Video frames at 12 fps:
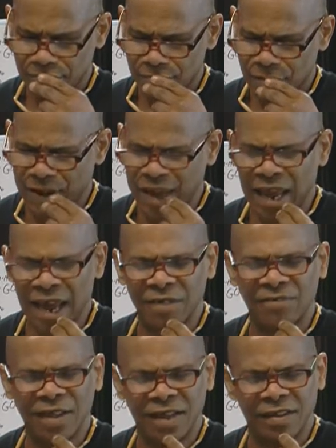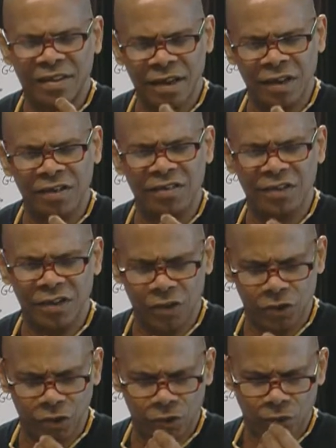I have that done to
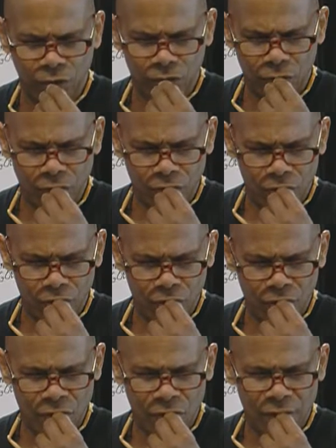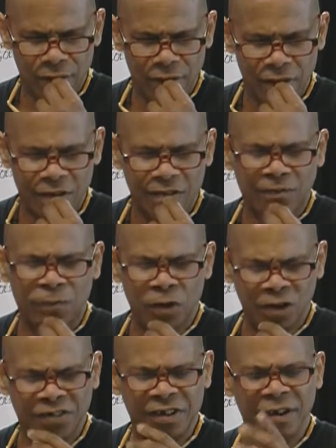you.
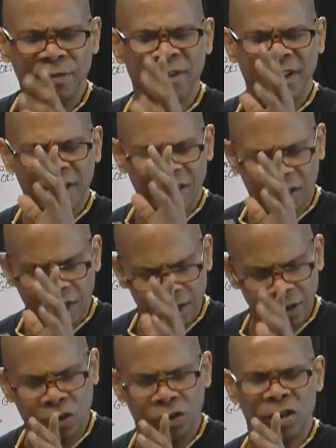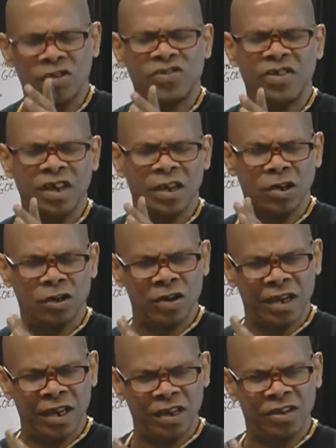Fortunately, good chi and
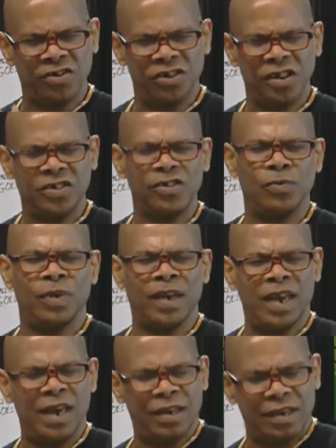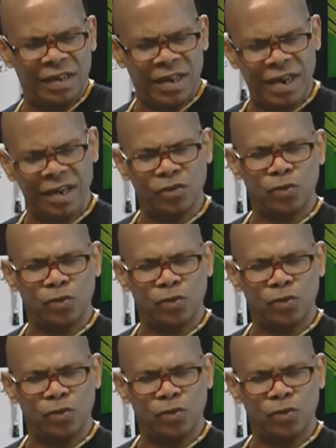good energy, she went ahead and had